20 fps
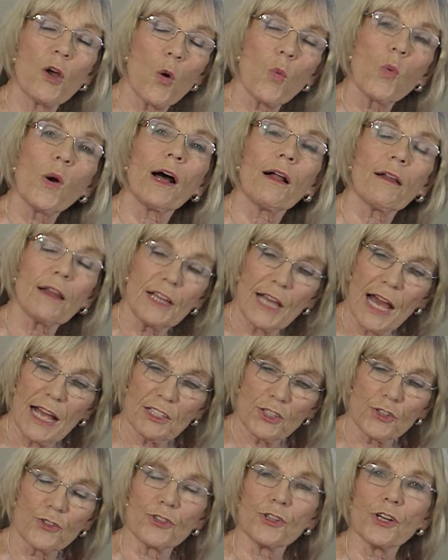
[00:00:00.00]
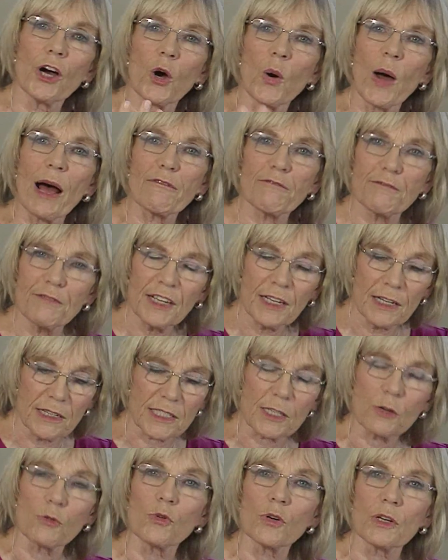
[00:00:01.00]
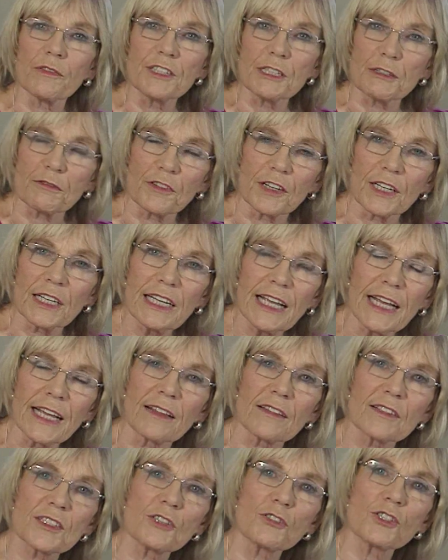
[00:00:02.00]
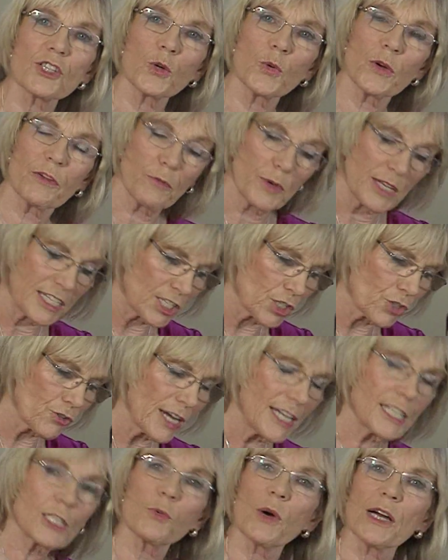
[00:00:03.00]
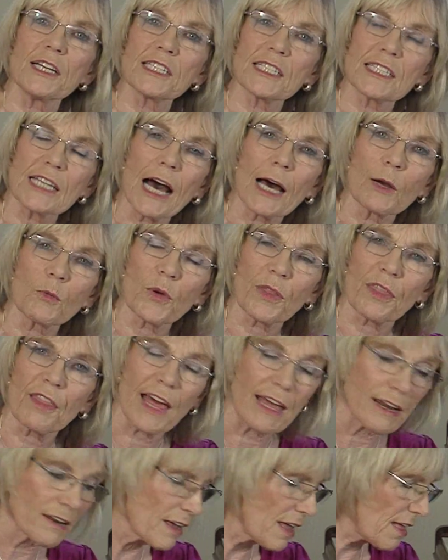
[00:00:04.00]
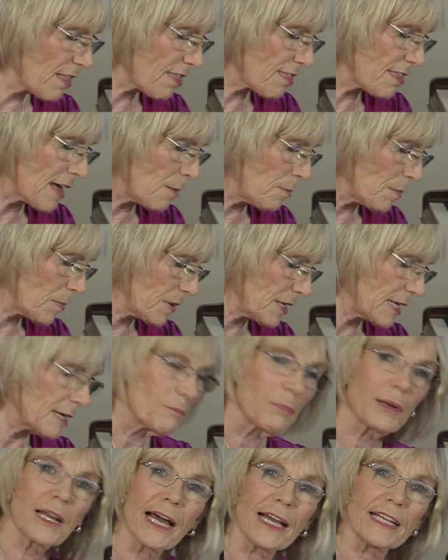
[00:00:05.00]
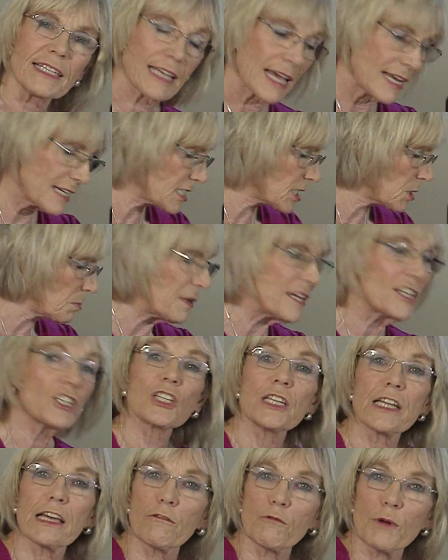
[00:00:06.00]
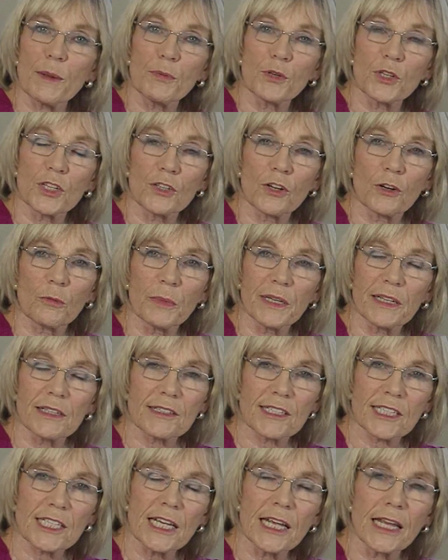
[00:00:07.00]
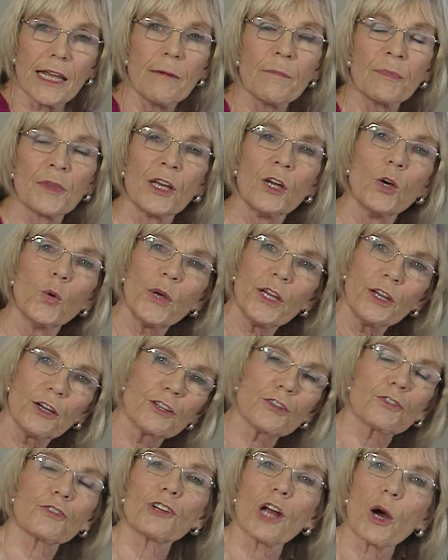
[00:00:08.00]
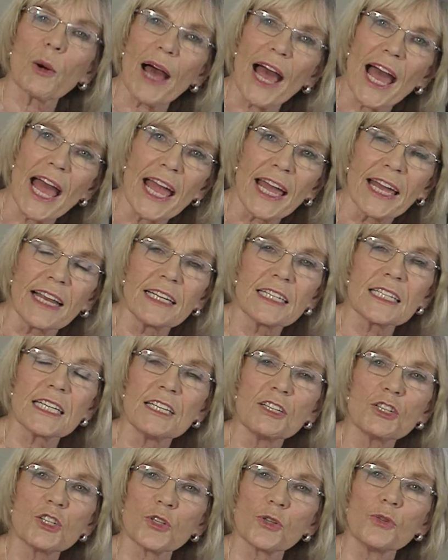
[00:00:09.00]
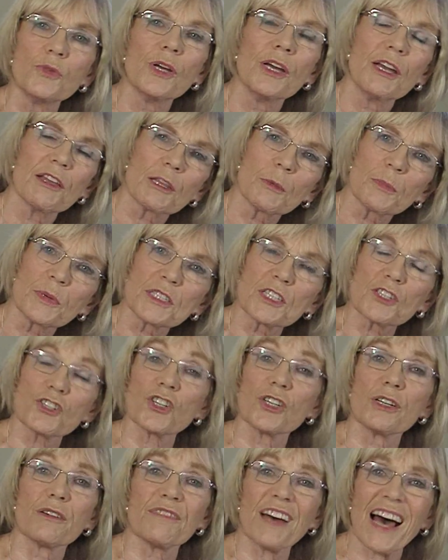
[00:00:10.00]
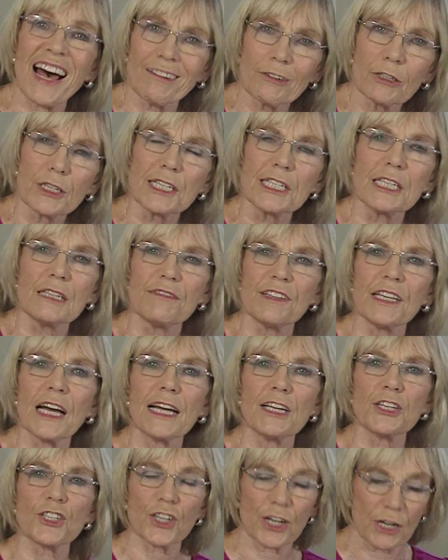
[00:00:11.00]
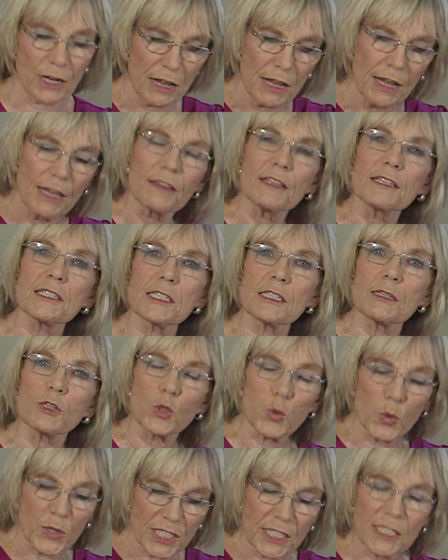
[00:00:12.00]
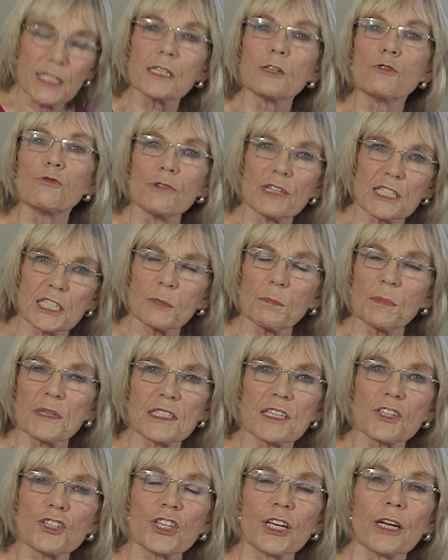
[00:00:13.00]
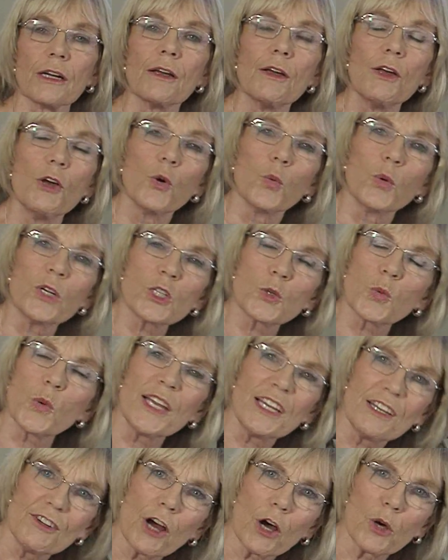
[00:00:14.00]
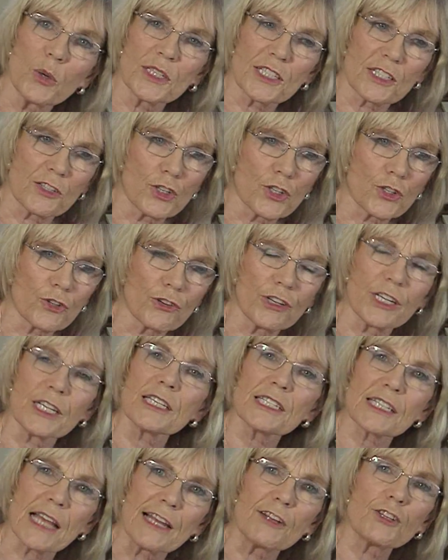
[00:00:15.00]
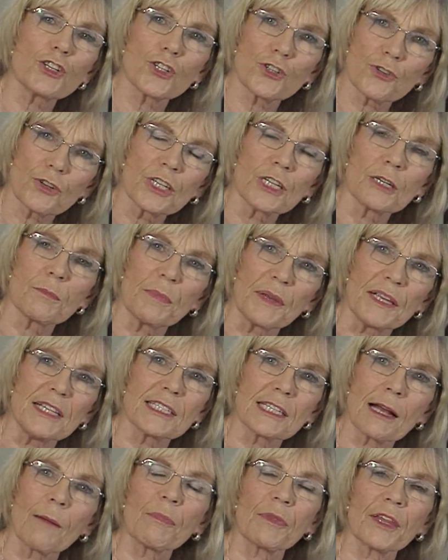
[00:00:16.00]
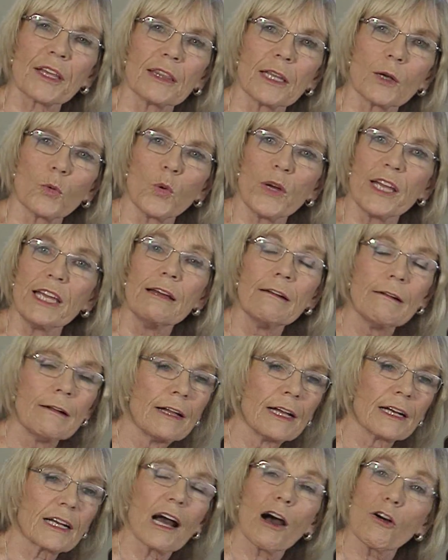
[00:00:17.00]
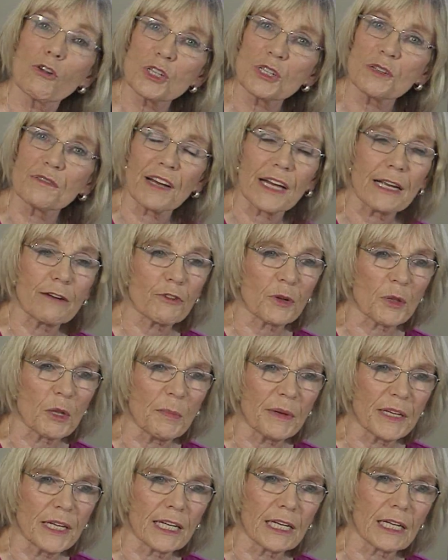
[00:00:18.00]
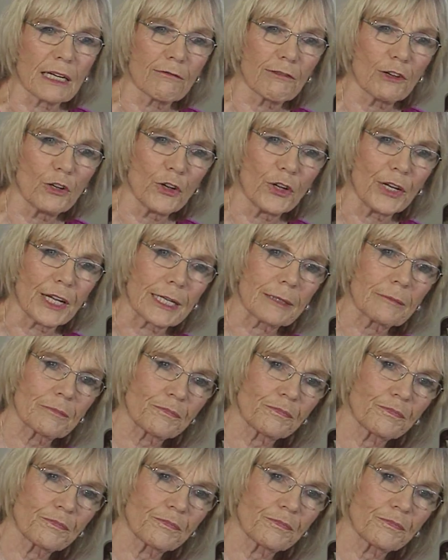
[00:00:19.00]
Well, as you know, our fingers are all of different lengths, and so if we straight away start with that thumb in place, and especially if we put it on middle C, we're going to throw our hand into the position of ulnar deviation, this twisted wrist position, which we know is injurious and shouldn't be something that we cultivate from the beginning of learning.